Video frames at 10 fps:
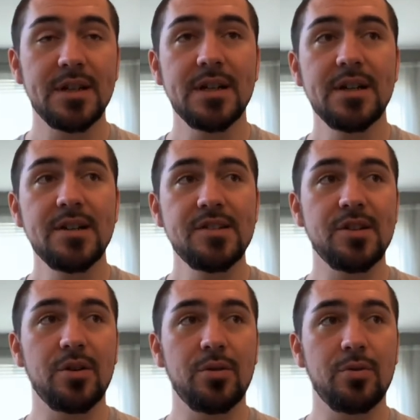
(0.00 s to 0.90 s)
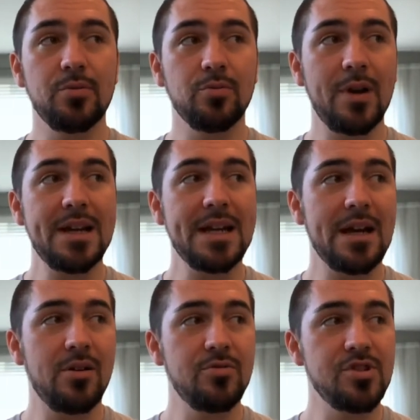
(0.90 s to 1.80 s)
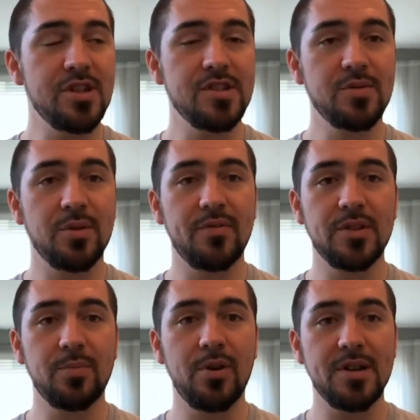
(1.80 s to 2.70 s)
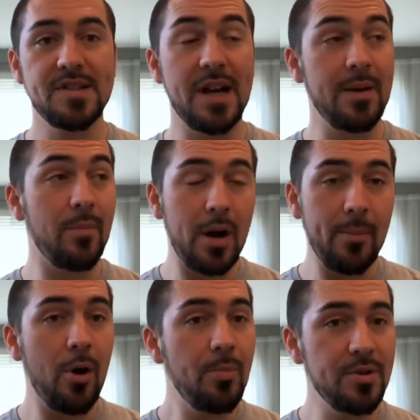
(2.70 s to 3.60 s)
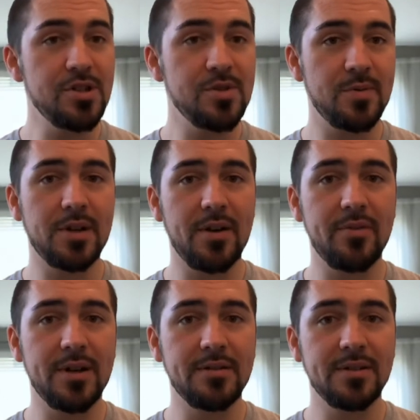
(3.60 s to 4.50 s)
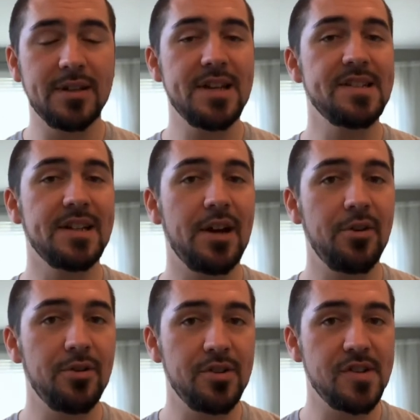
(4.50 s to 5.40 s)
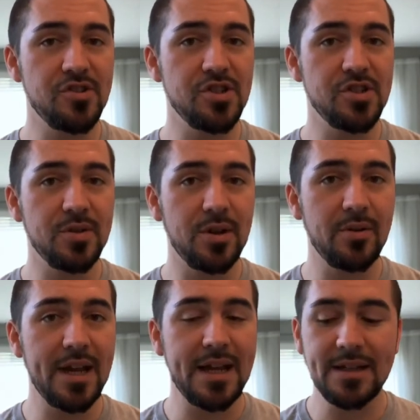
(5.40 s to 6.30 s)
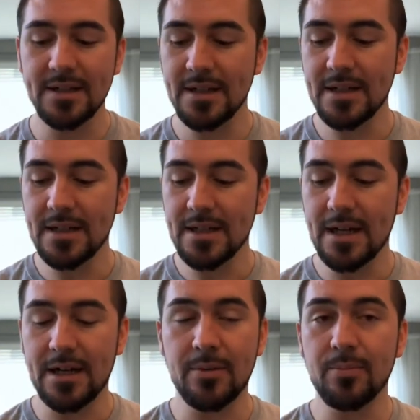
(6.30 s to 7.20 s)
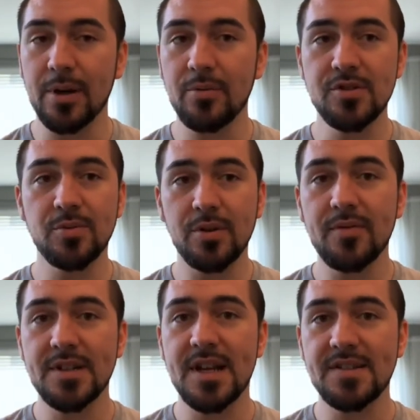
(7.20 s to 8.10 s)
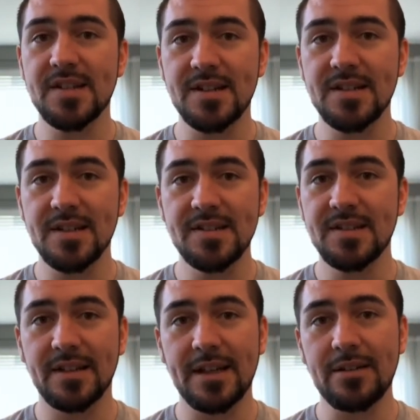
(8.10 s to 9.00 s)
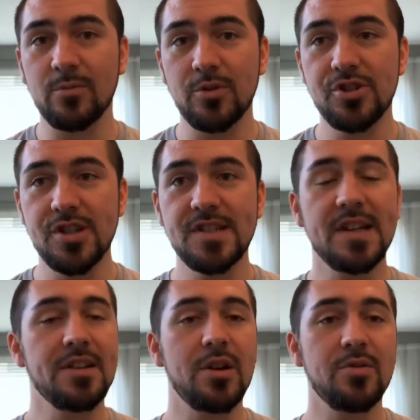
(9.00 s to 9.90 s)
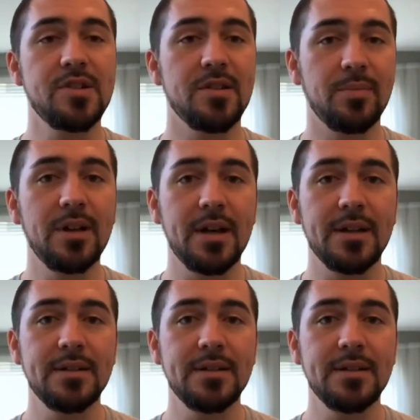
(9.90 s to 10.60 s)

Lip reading: So right now she's sort of in the process. I'm hoping she's recovering. The last thing I heard is that she's doing okay. But it was sort of a death sentence. Like when she said no to the blood,